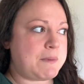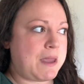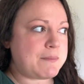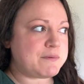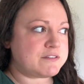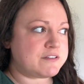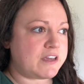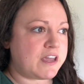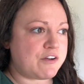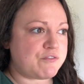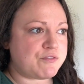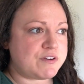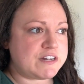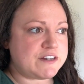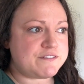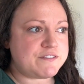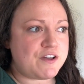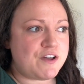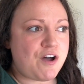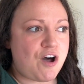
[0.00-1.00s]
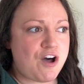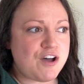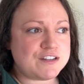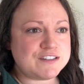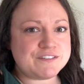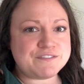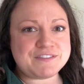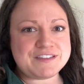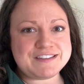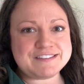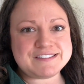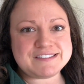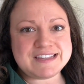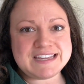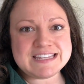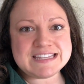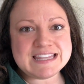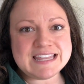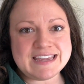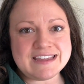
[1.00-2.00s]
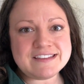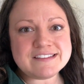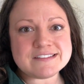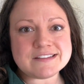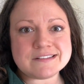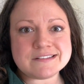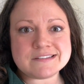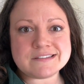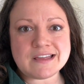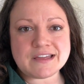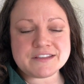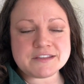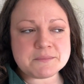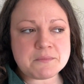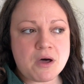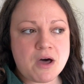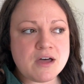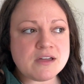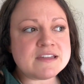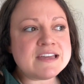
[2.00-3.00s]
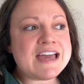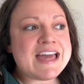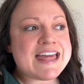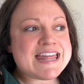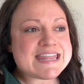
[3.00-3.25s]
able to get rid of all of these seedlings and sell them all,